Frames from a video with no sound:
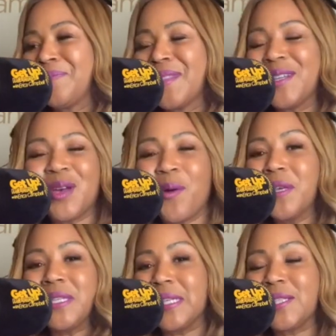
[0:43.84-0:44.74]

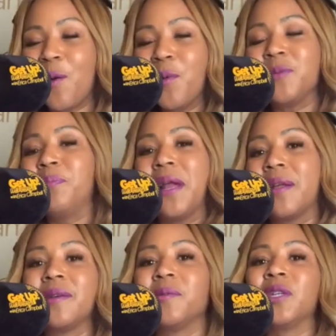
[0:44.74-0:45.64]
It's always better
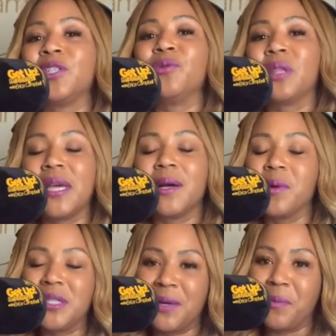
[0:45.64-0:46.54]
than what you think
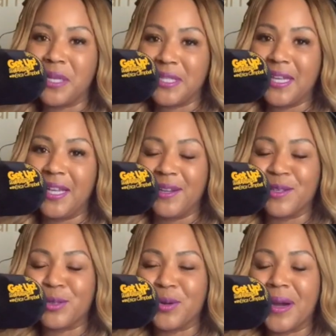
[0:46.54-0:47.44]
when someone is telling a
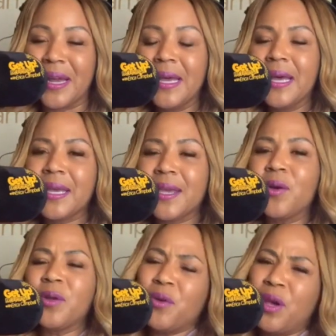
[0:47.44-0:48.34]
story. You
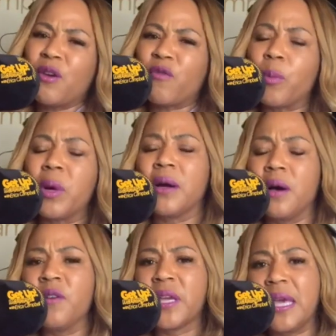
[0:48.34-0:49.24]
know, you hear
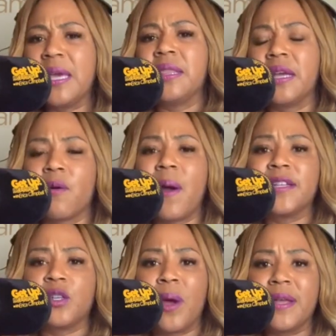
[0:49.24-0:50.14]
of a kid that
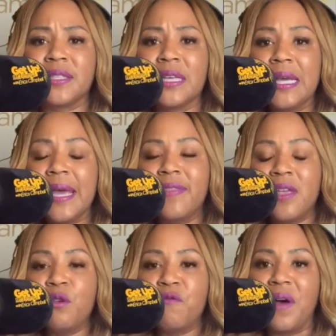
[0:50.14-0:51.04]
graduates and
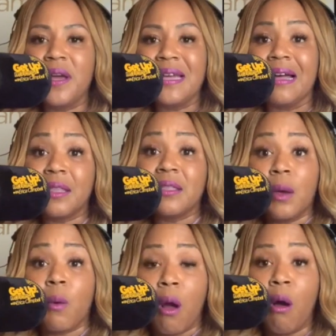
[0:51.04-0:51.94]
then you find out that they
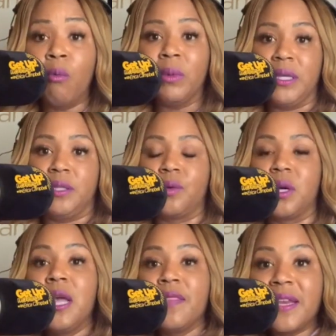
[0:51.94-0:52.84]
were homeless or
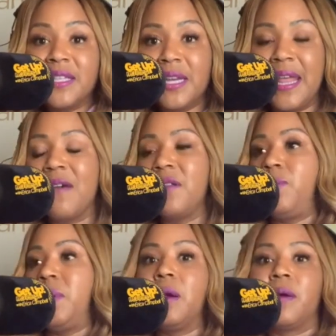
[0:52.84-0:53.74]
they didn't have any
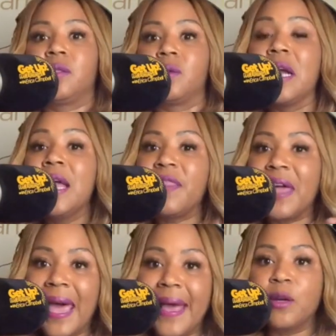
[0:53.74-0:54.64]
parents or they
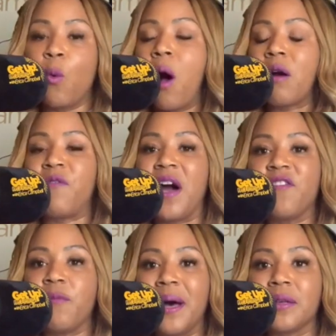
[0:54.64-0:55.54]
had to walk
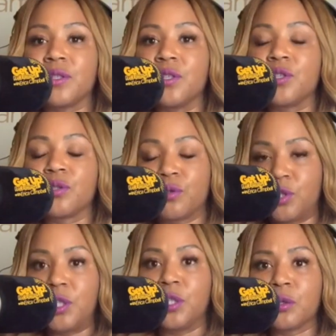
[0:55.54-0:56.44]
5 miles
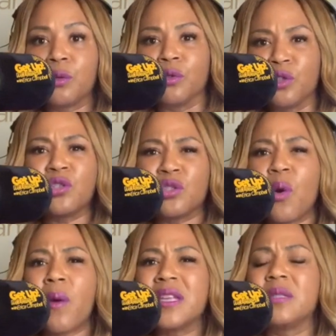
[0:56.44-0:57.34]
to school. The
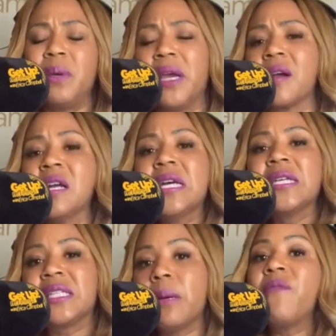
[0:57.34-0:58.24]
story is bigger.
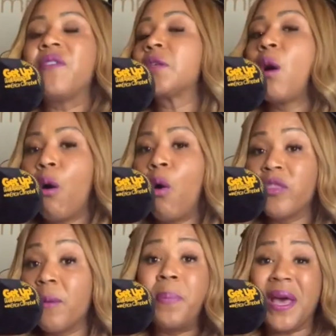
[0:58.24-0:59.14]
Some of us hold
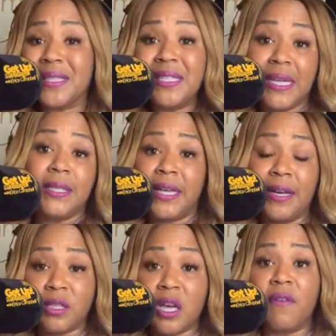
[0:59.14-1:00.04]
the best
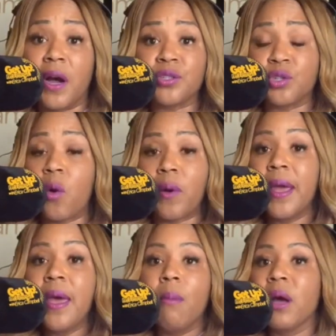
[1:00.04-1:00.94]
details of our story
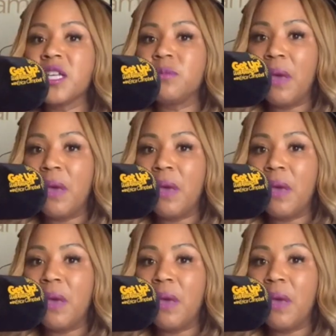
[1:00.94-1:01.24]
because